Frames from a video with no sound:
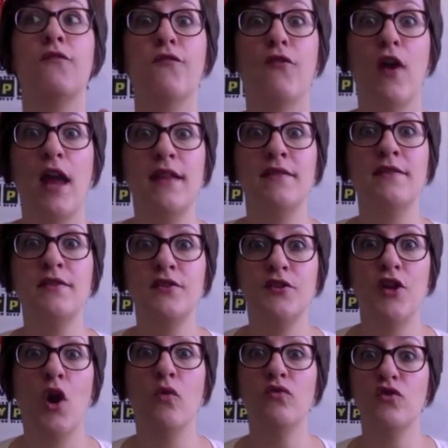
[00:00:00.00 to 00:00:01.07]
Friends
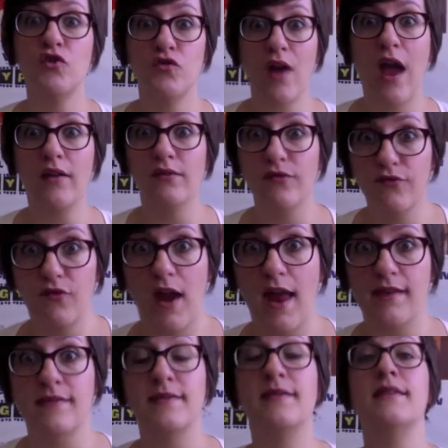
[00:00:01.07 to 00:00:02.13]
don't straddle
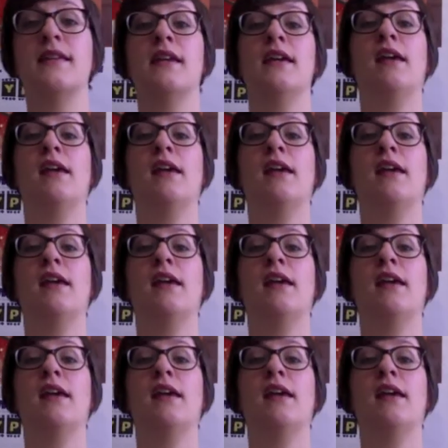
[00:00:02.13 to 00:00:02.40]
friends